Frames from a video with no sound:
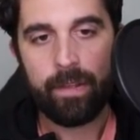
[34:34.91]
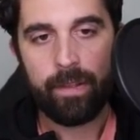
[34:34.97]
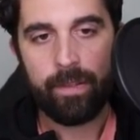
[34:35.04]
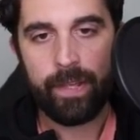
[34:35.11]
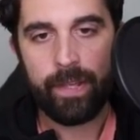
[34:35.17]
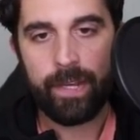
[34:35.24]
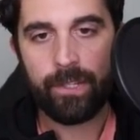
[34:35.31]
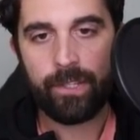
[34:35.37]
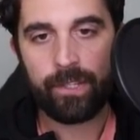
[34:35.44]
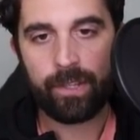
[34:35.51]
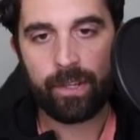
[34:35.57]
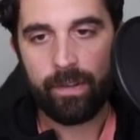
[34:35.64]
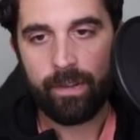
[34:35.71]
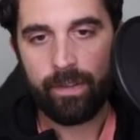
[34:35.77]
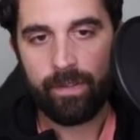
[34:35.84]
These
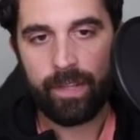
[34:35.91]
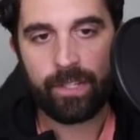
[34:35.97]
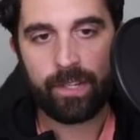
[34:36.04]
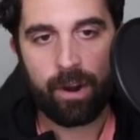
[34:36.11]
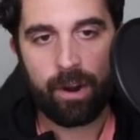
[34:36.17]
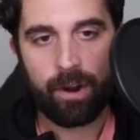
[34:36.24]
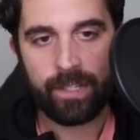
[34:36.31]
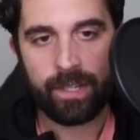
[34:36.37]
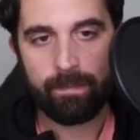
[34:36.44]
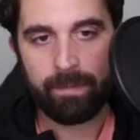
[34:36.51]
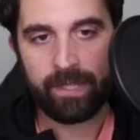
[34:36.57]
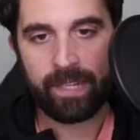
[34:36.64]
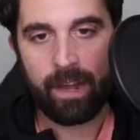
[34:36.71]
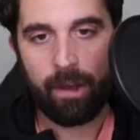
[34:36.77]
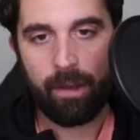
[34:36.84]
cards
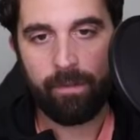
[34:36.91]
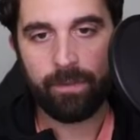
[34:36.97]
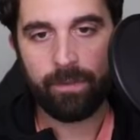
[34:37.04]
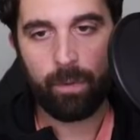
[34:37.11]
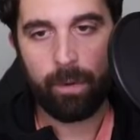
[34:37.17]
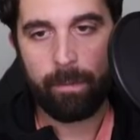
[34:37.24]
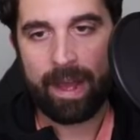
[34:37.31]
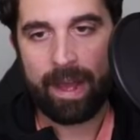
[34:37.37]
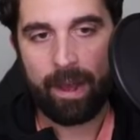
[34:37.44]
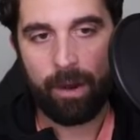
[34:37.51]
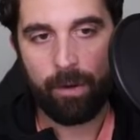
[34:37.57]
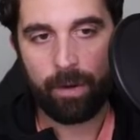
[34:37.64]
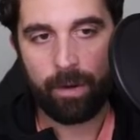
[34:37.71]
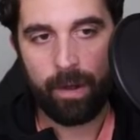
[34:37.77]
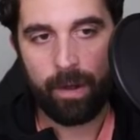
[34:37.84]
themselves will
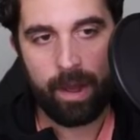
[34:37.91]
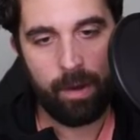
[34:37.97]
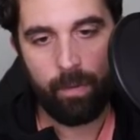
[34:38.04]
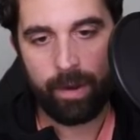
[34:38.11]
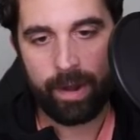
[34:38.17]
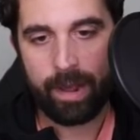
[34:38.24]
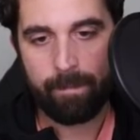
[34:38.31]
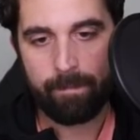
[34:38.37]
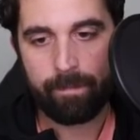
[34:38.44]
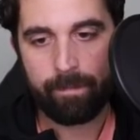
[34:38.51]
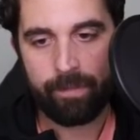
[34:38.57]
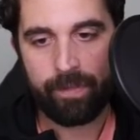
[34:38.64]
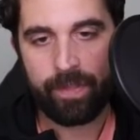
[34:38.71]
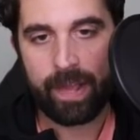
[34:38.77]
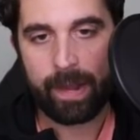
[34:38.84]
power what I
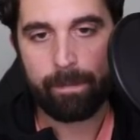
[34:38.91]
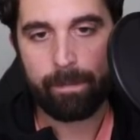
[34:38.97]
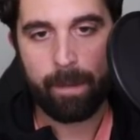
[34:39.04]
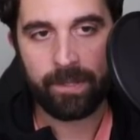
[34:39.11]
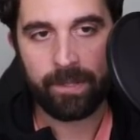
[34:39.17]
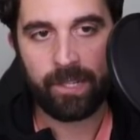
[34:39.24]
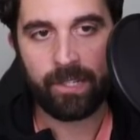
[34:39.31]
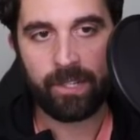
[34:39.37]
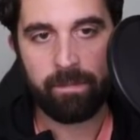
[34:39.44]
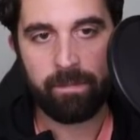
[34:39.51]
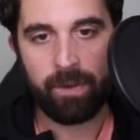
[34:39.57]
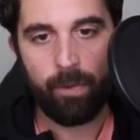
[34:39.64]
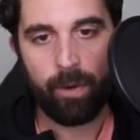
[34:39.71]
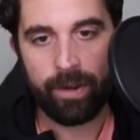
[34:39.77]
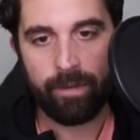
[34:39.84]
think promises to be
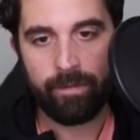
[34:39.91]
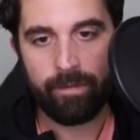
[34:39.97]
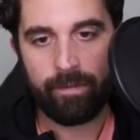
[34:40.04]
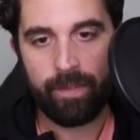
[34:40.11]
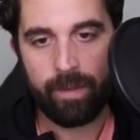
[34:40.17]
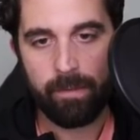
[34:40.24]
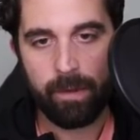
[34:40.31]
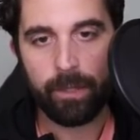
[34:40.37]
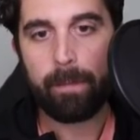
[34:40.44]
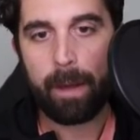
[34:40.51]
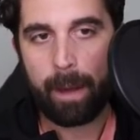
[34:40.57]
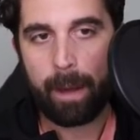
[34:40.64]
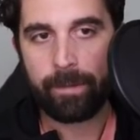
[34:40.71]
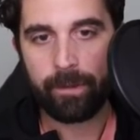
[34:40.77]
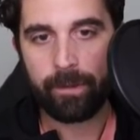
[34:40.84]
one of the most
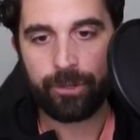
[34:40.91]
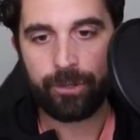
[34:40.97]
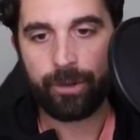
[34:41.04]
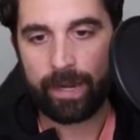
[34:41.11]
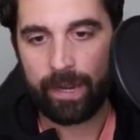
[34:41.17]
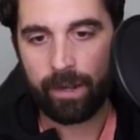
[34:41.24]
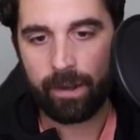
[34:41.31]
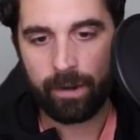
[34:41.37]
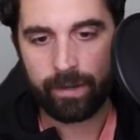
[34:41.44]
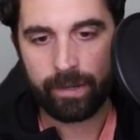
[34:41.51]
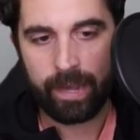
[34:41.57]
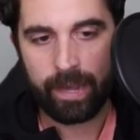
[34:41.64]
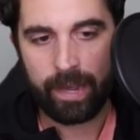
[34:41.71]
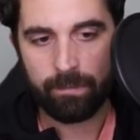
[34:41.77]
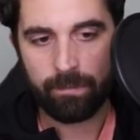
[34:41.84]
popular trading card
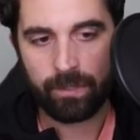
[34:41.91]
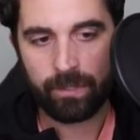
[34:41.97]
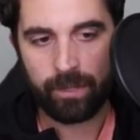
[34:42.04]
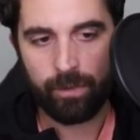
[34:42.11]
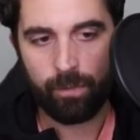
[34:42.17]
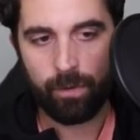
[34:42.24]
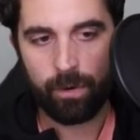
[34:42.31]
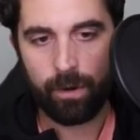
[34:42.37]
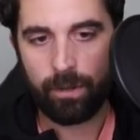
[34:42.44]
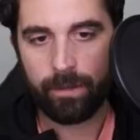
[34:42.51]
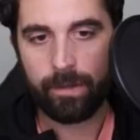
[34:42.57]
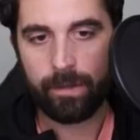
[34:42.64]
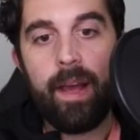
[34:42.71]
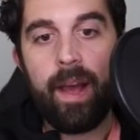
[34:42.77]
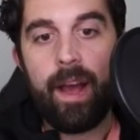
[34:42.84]
games in the world.
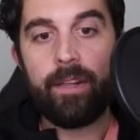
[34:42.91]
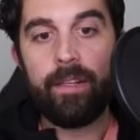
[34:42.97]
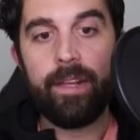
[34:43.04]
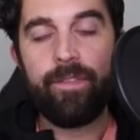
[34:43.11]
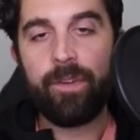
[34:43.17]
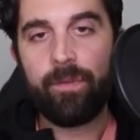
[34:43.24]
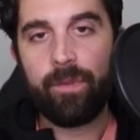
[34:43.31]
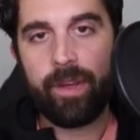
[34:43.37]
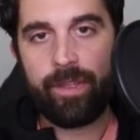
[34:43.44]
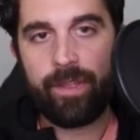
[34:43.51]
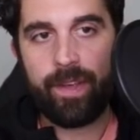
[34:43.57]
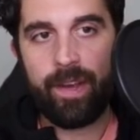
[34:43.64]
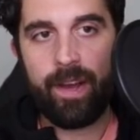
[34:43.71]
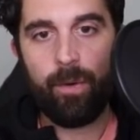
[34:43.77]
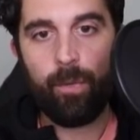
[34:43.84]
I'll leave you with
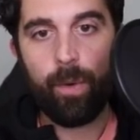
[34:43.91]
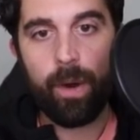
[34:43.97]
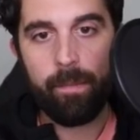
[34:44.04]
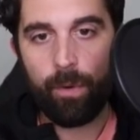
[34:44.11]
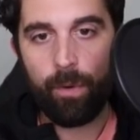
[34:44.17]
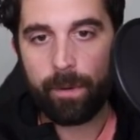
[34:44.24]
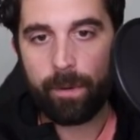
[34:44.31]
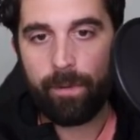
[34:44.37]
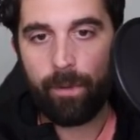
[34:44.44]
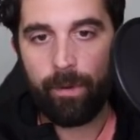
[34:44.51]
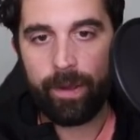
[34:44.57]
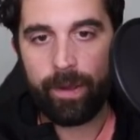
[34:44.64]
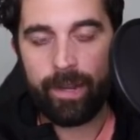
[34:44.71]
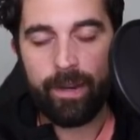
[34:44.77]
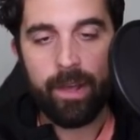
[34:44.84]
one more
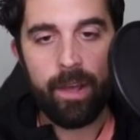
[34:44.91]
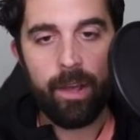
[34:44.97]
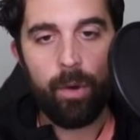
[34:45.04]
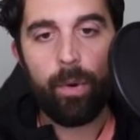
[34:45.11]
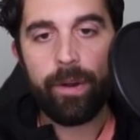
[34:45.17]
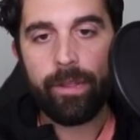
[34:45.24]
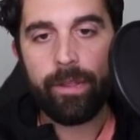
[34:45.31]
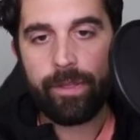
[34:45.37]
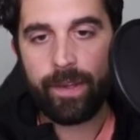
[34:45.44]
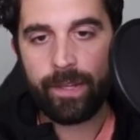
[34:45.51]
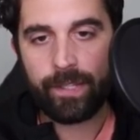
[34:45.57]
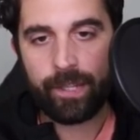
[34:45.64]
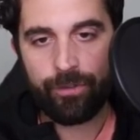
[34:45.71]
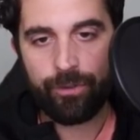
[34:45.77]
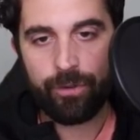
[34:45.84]
point. One of the
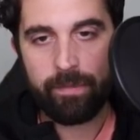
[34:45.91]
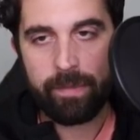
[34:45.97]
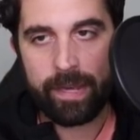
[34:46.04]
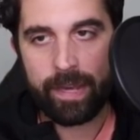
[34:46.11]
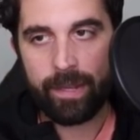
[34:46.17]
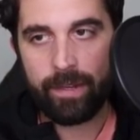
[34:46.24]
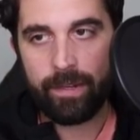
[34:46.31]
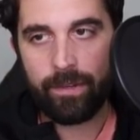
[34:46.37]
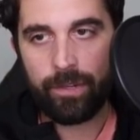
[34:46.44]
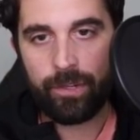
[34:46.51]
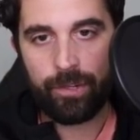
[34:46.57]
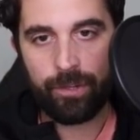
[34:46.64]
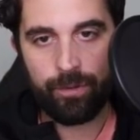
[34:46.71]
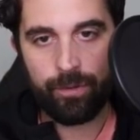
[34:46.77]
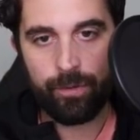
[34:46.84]
things that drew me
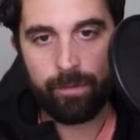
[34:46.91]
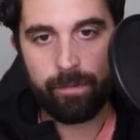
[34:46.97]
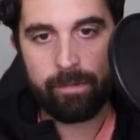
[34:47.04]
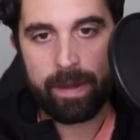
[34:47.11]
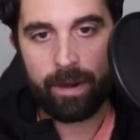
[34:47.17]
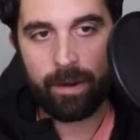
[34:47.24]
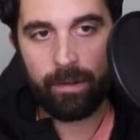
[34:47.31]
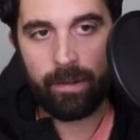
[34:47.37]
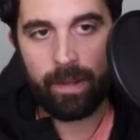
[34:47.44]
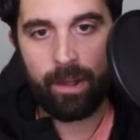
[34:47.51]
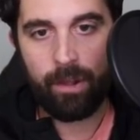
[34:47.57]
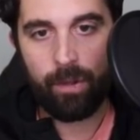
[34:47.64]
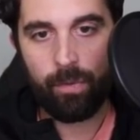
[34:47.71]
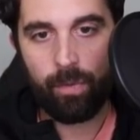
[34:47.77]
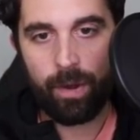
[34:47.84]
into
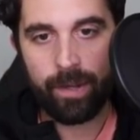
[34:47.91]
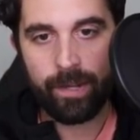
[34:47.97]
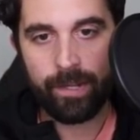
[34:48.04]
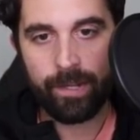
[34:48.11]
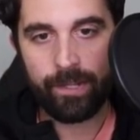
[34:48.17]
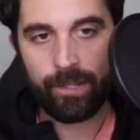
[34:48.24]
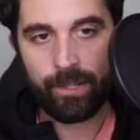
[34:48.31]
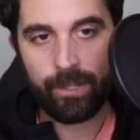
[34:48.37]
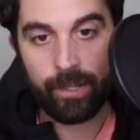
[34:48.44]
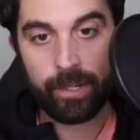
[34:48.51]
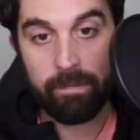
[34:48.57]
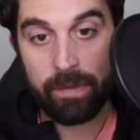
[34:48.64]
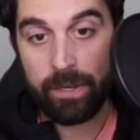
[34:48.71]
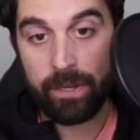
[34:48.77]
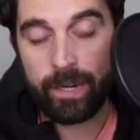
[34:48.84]
Parallel was the
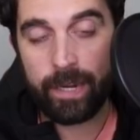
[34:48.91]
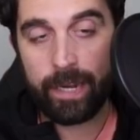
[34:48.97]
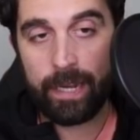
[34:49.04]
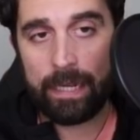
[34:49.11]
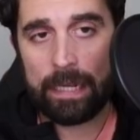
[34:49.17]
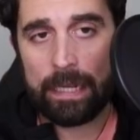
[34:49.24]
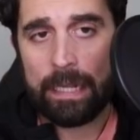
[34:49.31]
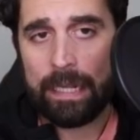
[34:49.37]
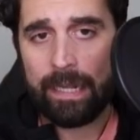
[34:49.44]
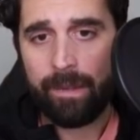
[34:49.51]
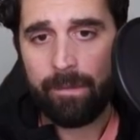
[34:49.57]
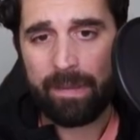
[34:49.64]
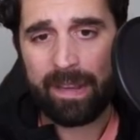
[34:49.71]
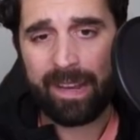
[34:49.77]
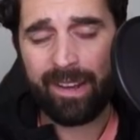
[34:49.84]
community,
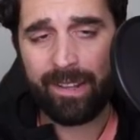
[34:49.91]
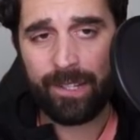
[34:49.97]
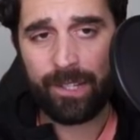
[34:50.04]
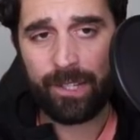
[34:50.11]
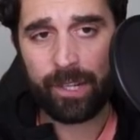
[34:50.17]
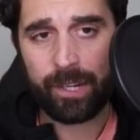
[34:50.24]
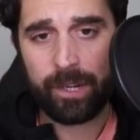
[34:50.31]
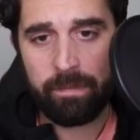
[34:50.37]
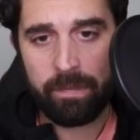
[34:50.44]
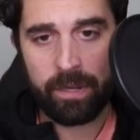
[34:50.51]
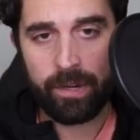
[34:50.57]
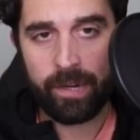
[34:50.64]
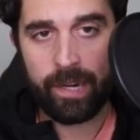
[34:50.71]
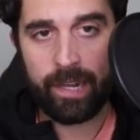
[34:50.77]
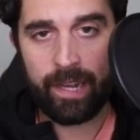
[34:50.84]
because the
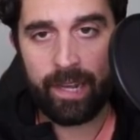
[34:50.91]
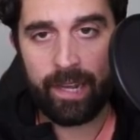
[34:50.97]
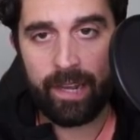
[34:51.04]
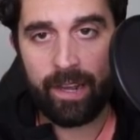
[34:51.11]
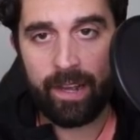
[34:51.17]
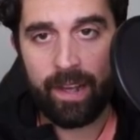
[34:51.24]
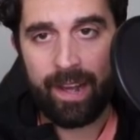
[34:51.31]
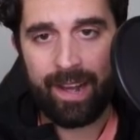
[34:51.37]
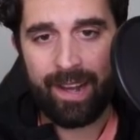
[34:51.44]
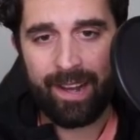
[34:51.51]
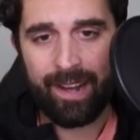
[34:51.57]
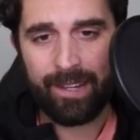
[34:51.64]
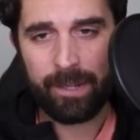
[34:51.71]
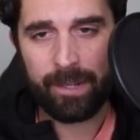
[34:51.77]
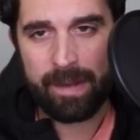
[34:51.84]
community
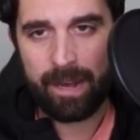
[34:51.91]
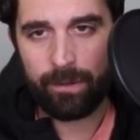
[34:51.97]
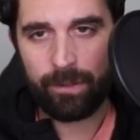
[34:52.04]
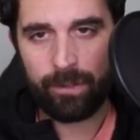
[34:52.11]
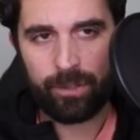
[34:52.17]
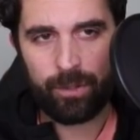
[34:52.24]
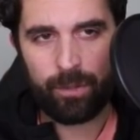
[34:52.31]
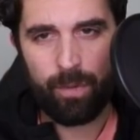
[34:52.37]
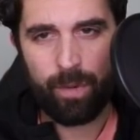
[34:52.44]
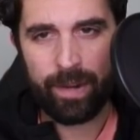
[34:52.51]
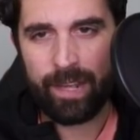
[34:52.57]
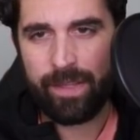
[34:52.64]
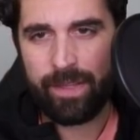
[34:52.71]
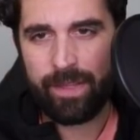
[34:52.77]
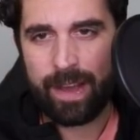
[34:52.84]
is about
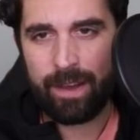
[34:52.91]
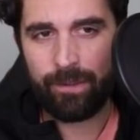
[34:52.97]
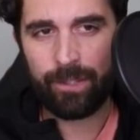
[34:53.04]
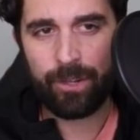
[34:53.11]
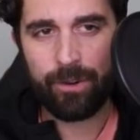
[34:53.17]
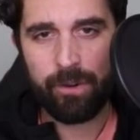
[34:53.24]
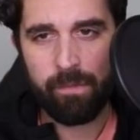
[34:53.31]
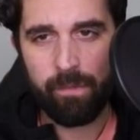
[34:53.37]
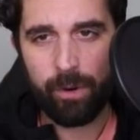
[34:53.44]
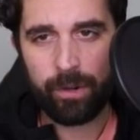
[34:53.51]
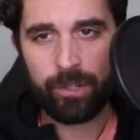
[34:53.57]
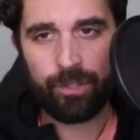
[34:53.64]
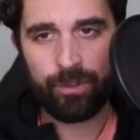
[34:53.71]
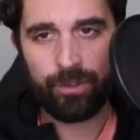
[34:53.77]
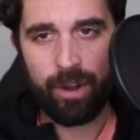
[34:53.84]
20,000 or more
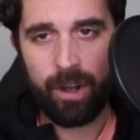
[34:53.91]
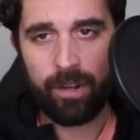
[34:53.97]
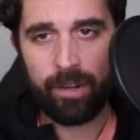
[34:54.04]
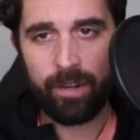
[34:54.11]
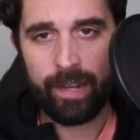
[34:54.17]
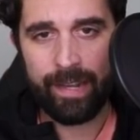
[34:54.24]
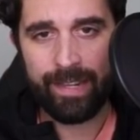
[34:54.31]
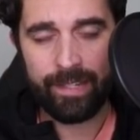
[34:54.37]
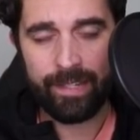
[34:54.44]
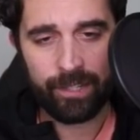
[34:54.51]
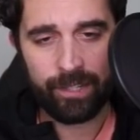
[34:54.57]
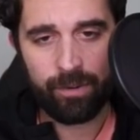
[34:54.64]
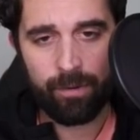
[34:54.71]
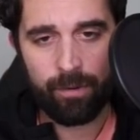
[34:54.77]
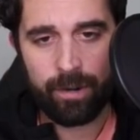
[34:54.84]
strong in
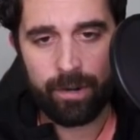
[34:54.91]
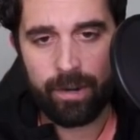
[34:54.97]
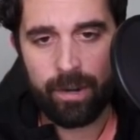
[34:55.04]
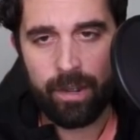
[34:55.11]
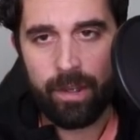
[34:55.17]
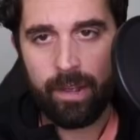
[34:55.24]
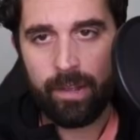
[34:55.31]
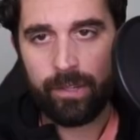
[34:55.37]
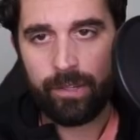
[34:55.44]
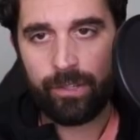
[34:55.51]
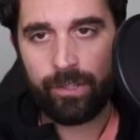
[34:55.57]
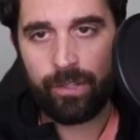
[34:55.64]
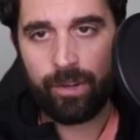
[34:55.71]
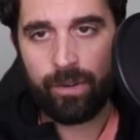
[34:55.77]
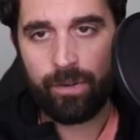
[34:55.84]
Discord.
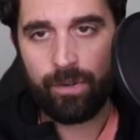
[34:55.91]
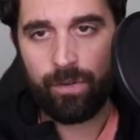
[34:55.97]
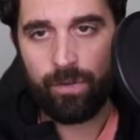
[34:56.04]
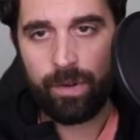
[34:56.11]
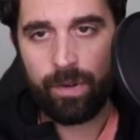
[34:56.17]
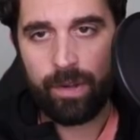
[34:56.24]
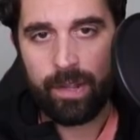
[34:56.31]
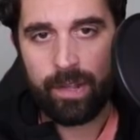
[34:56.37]
So